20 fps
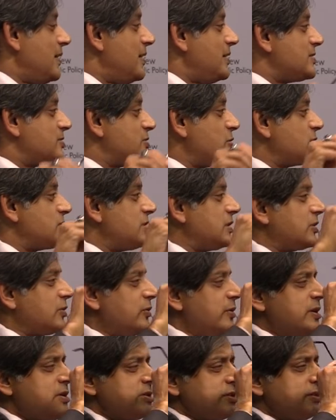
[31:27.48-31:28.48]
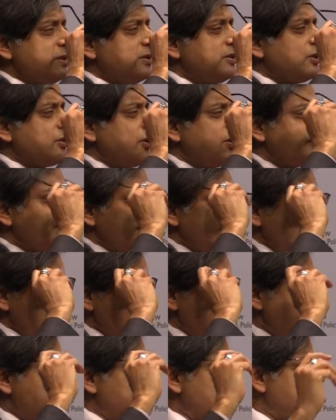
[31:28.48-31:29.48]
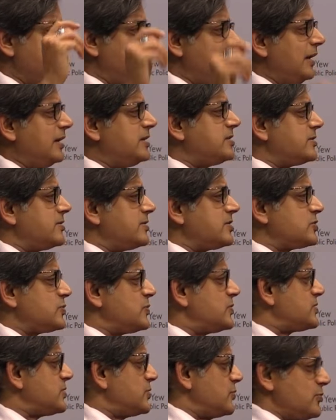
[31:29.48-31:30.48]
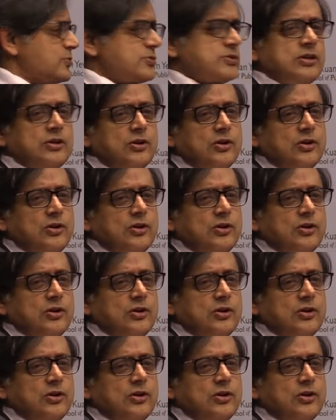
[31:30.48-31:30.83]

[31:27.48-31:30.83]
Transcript: Social cohesion in the context, I think the word belligerence was used.